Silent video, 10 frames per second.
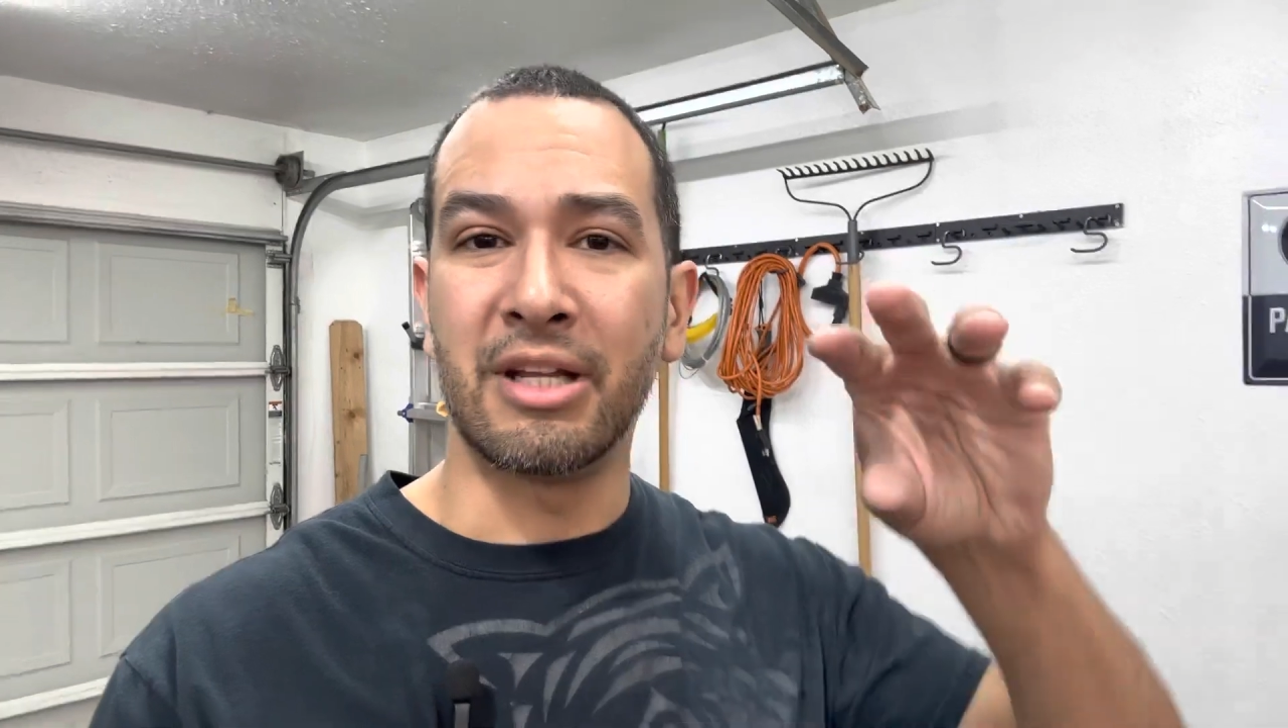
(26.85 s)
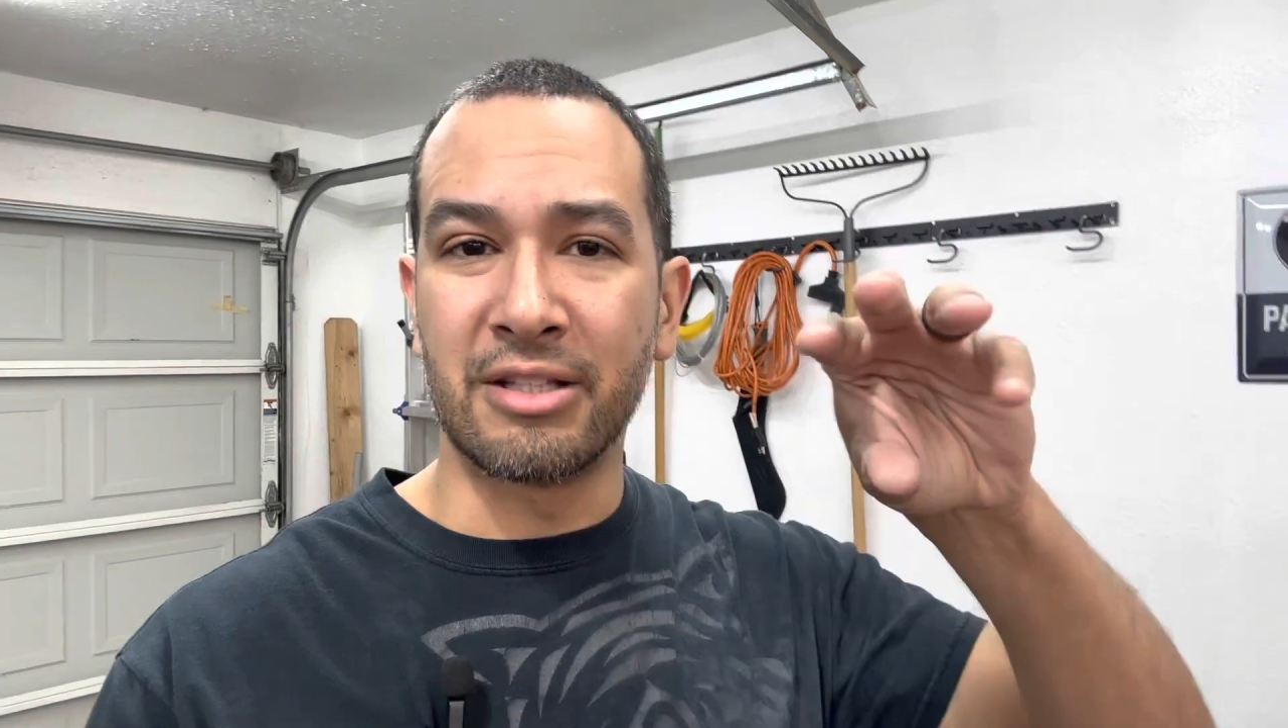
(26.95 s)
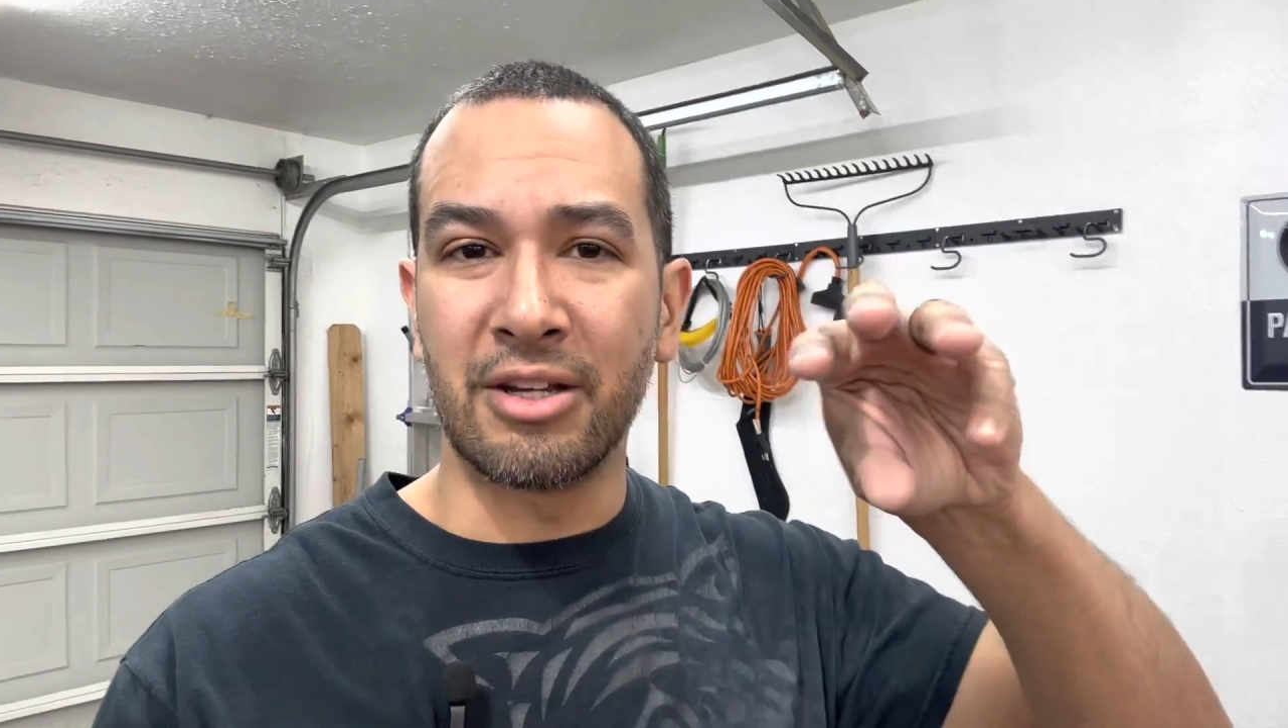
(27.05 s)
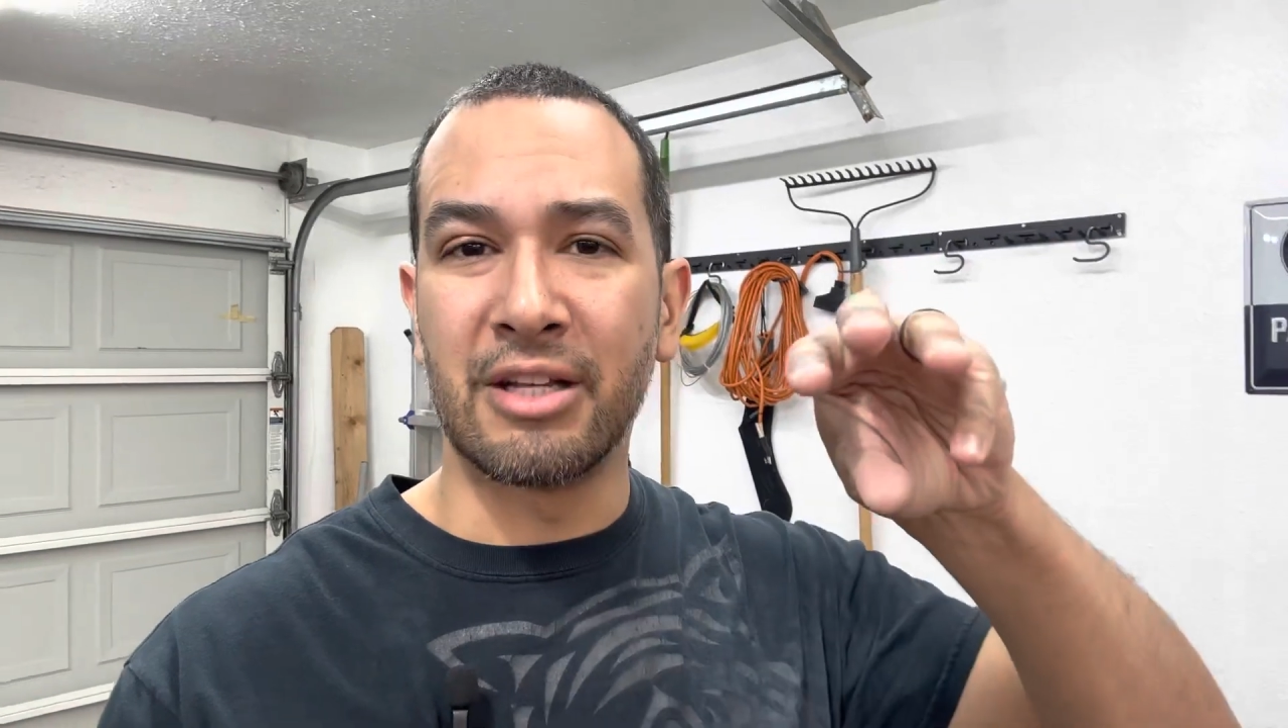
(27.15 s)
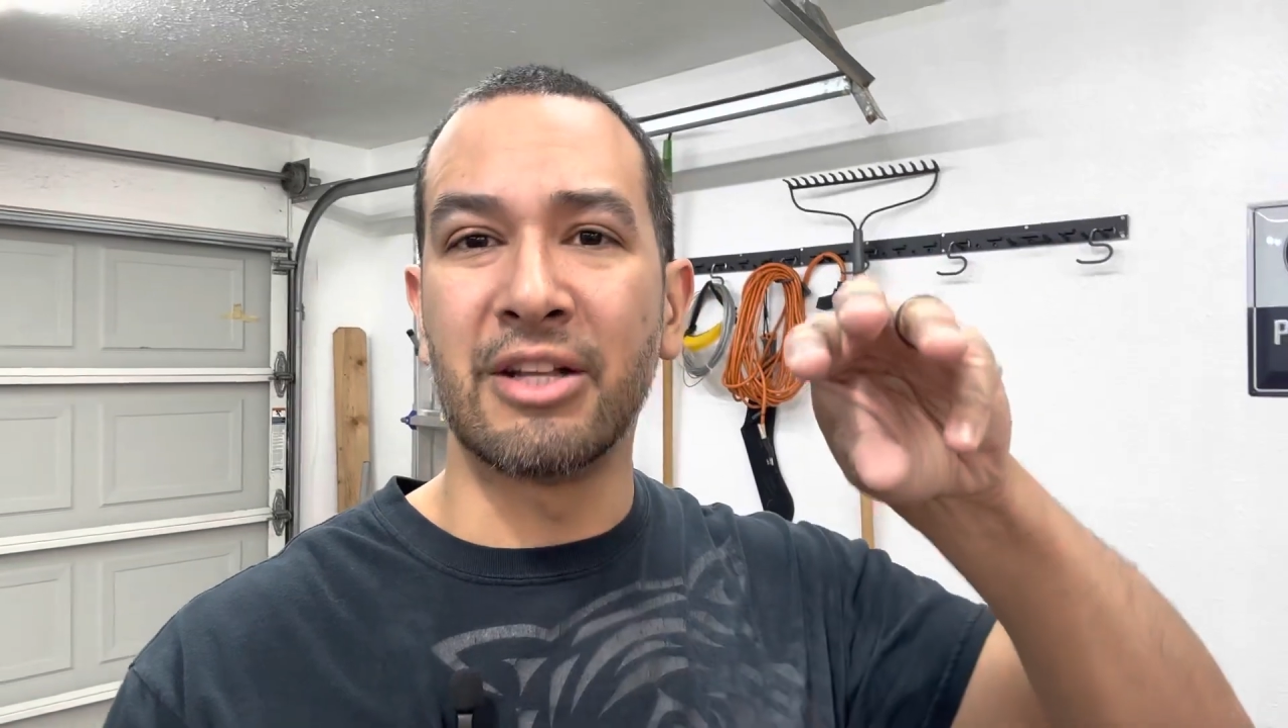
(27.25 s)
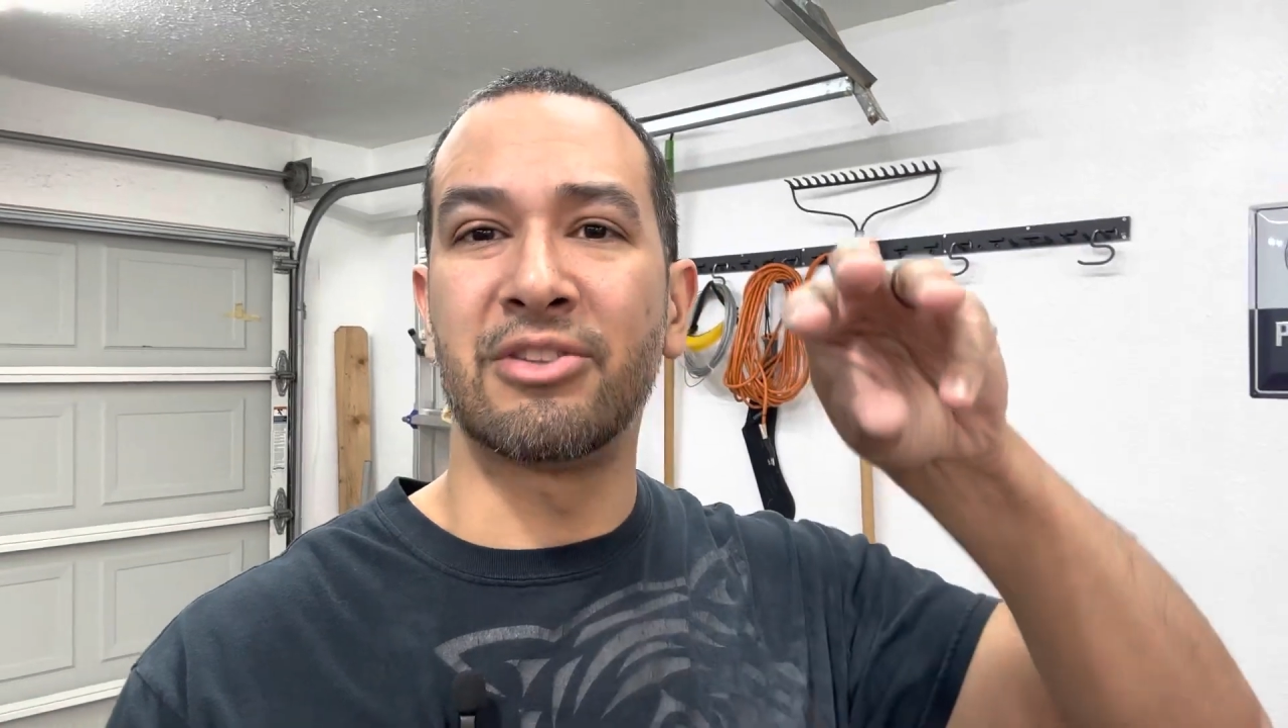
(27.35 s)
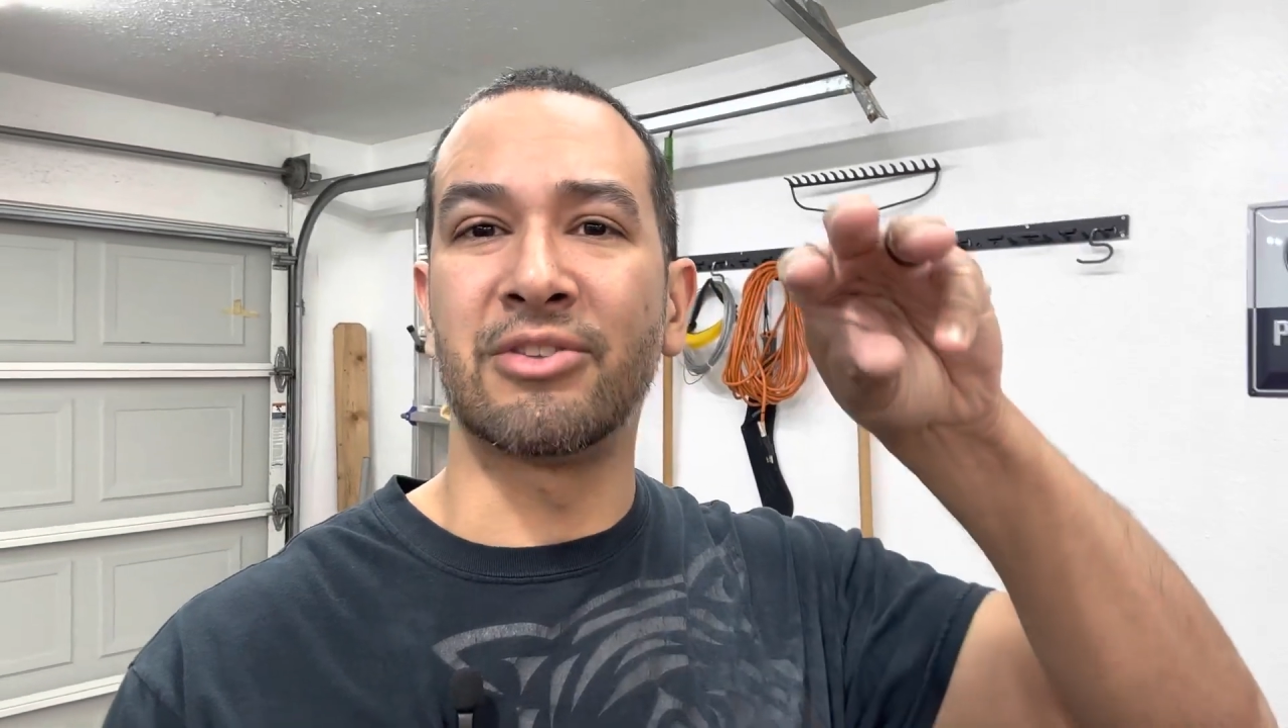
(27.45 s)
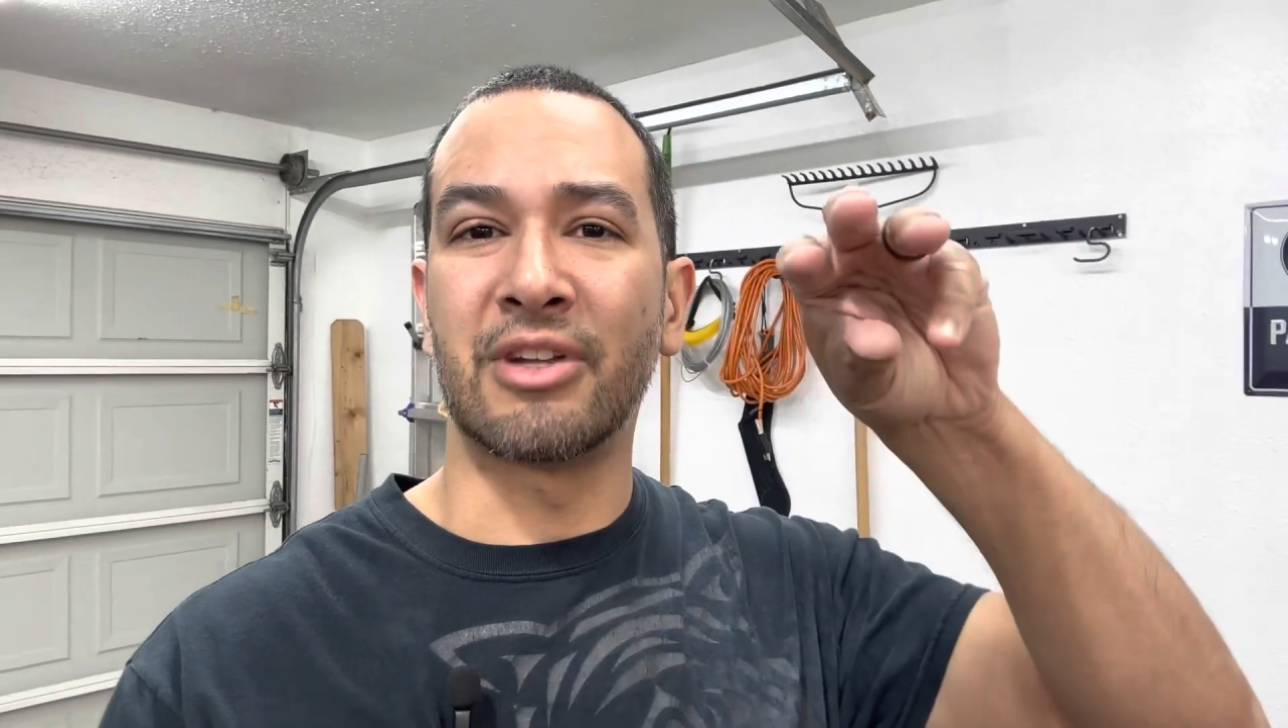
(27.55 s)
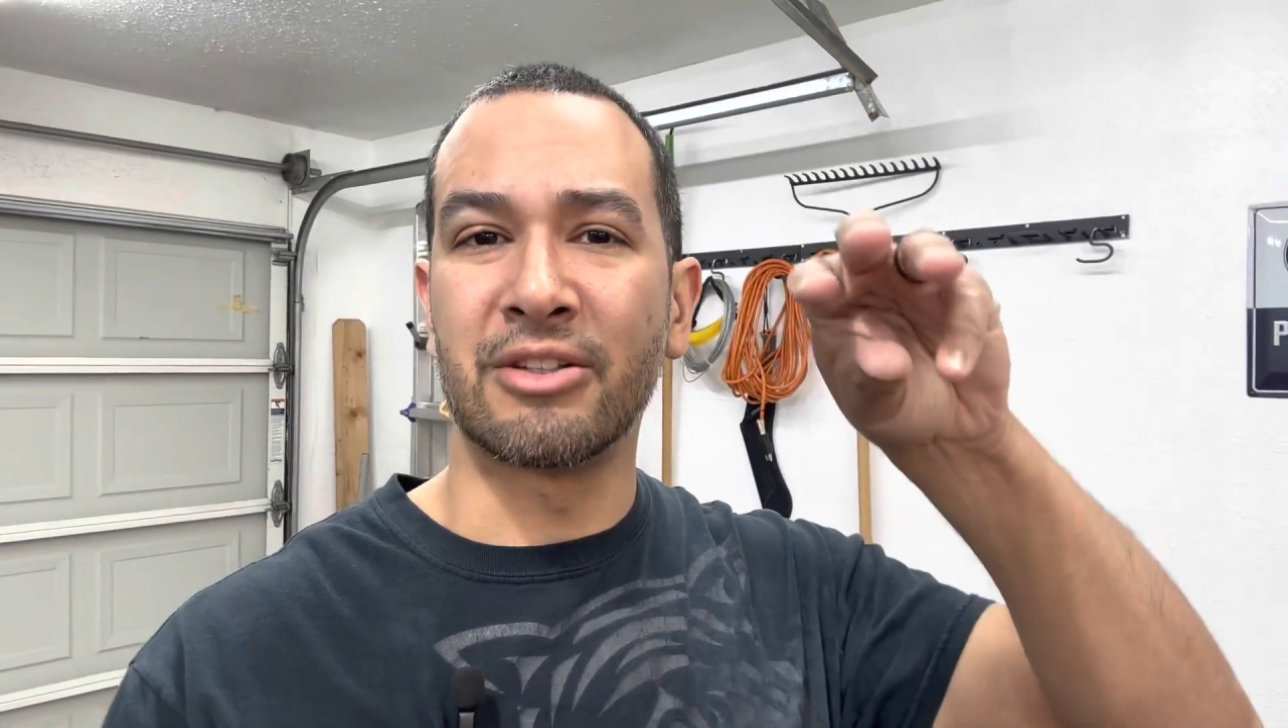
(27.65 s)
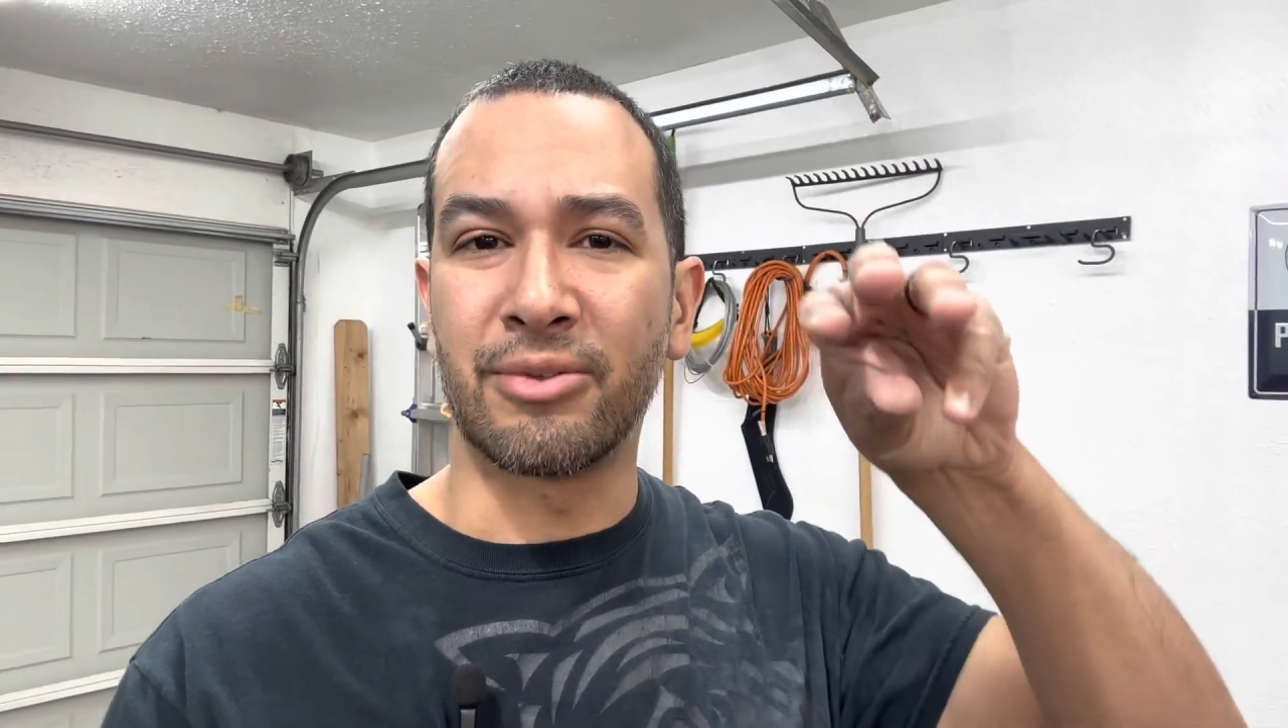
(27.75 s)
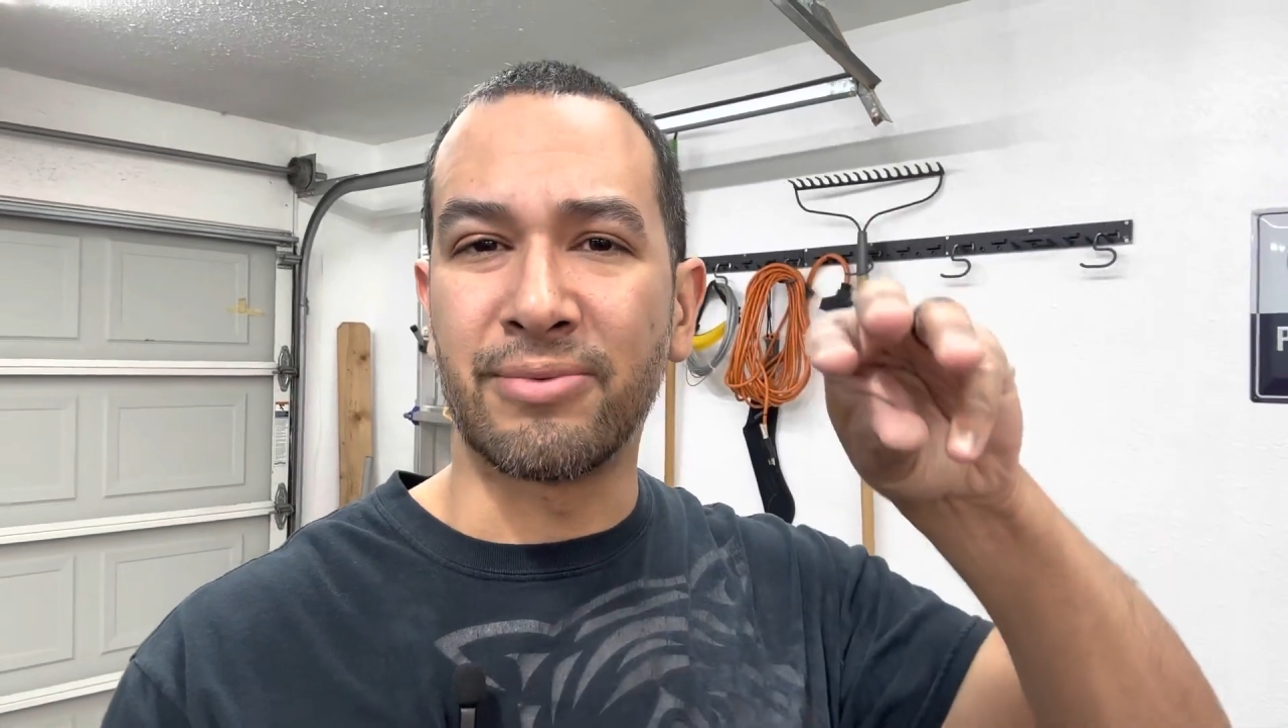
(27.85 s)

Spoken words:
it is designed to